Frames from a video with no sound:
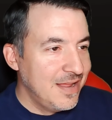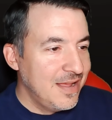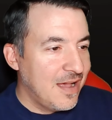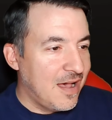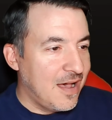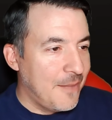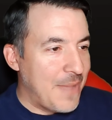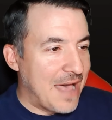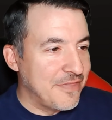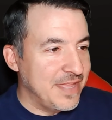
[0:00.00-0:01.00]

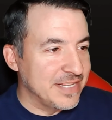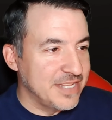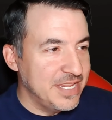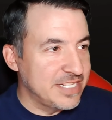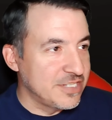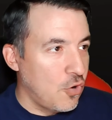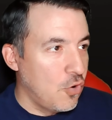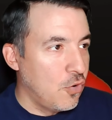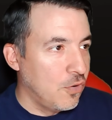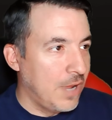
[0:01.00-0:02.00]
about this. And this is a
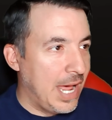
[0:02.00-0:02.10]
whole,